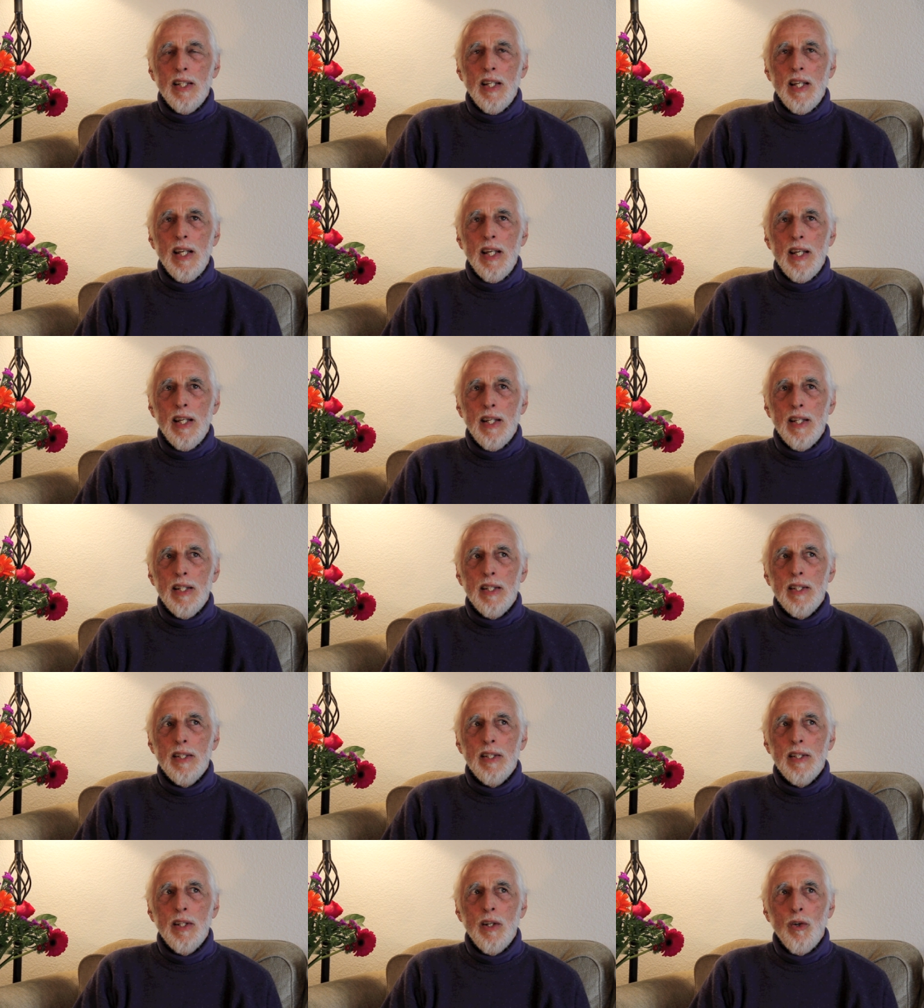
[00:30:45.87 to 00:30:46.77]

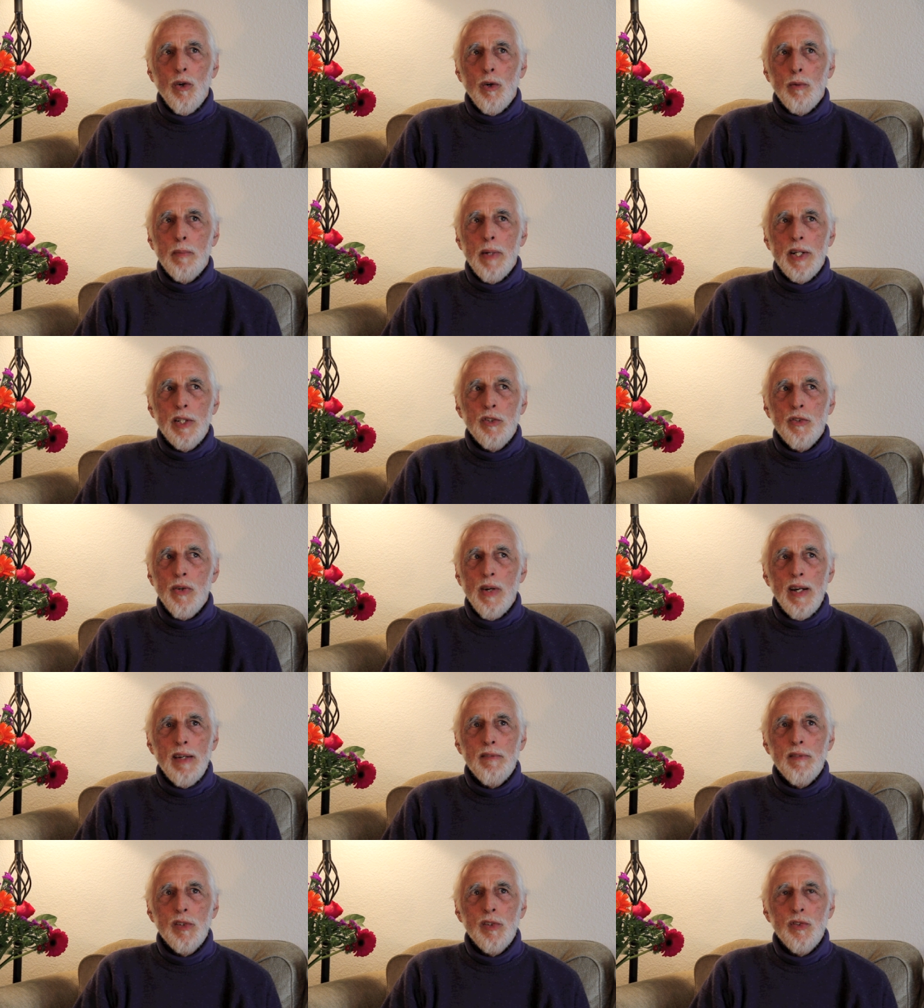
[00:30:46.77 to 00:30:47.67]
And in all my
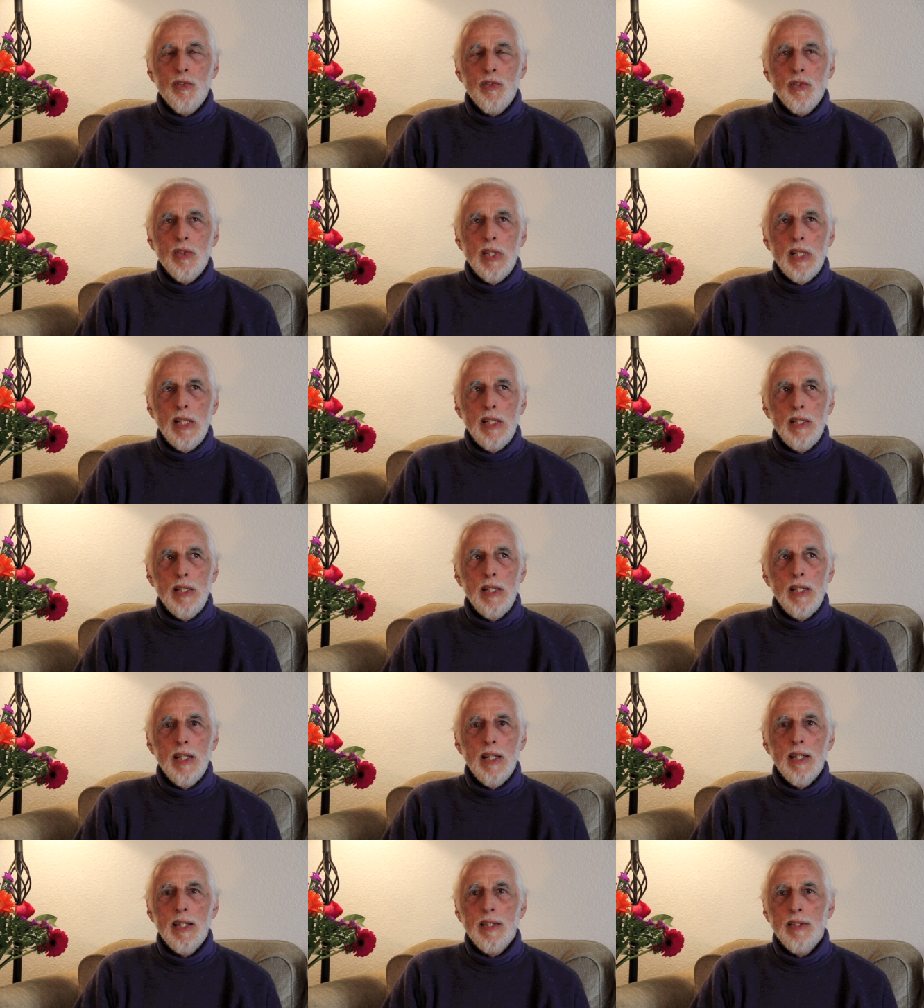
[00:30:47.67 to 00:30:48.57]
travels in
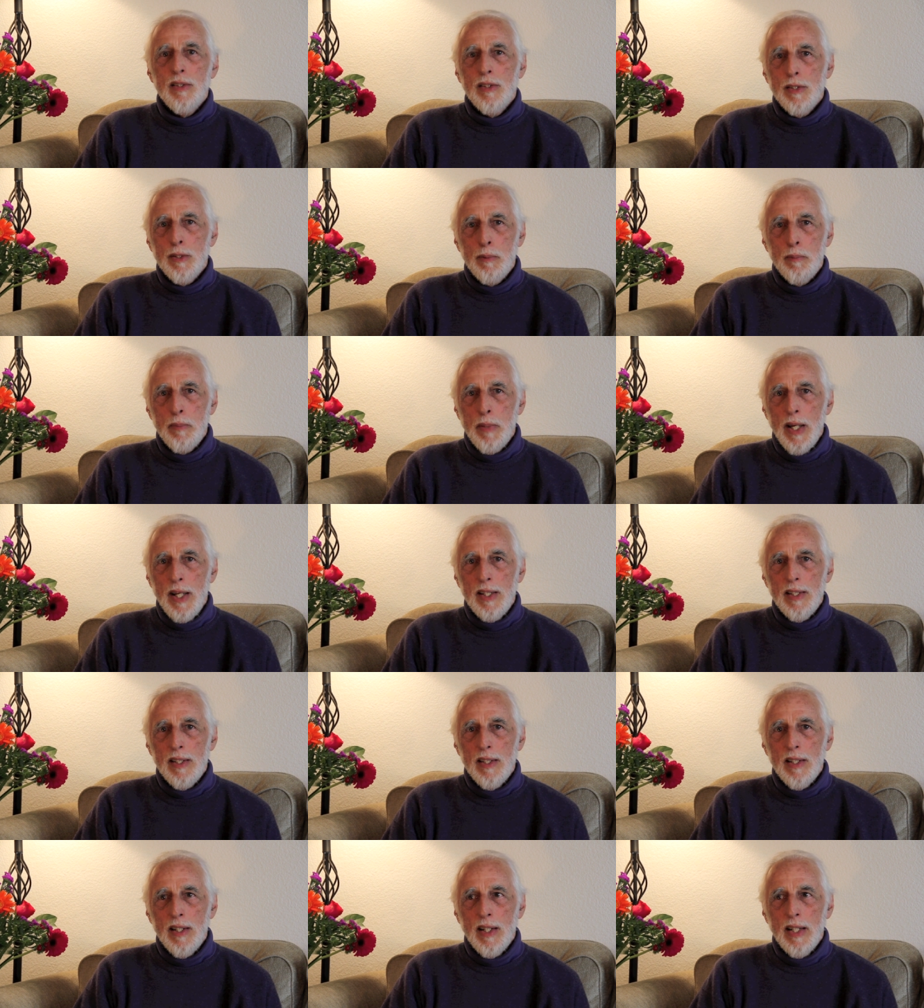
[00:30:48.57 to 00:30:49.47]
India and
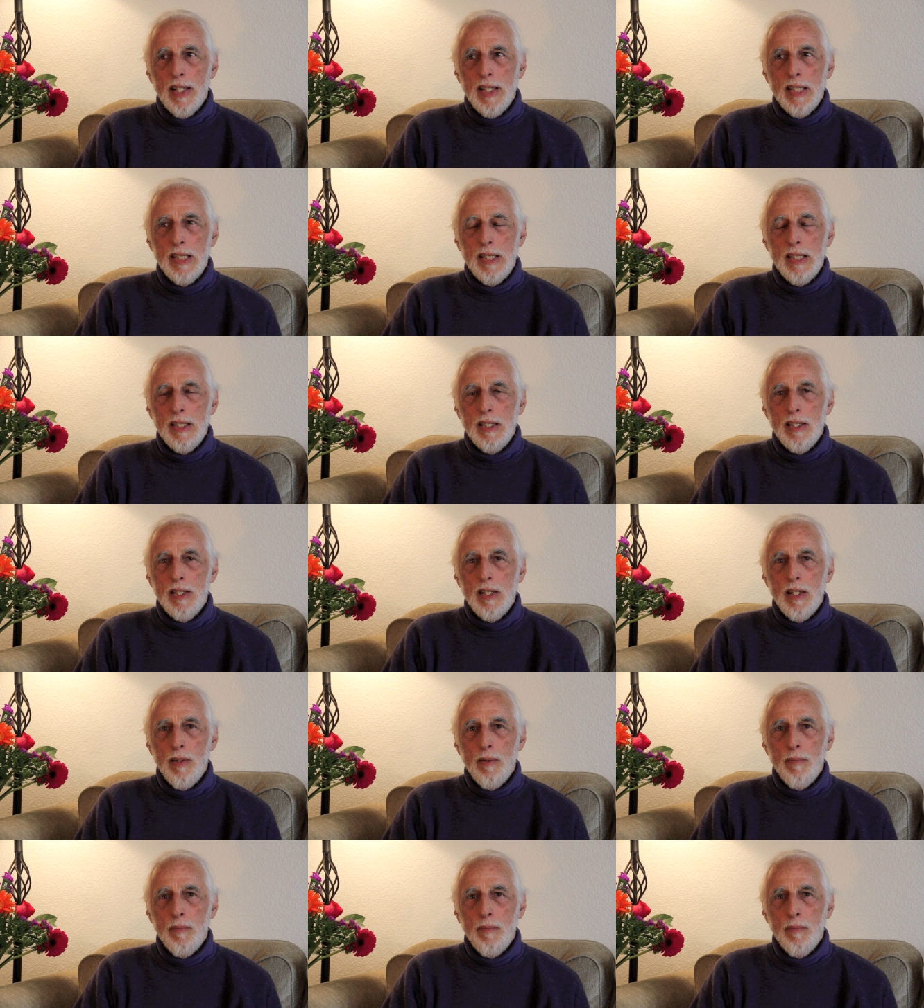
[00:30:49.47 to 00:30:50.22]
Tibet, I